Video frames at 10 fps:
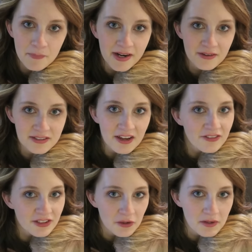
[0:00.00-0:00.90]
But I
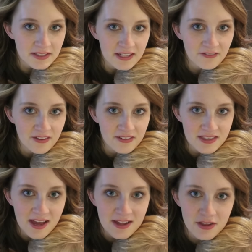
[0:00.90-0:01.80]
definitely want to take Finn
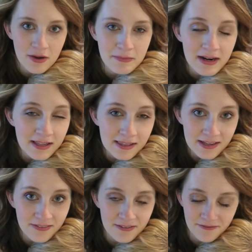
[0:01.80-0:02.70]
to that. So I'm going to
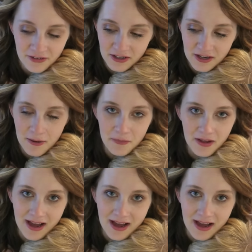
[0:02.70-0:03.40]
leave him for a couple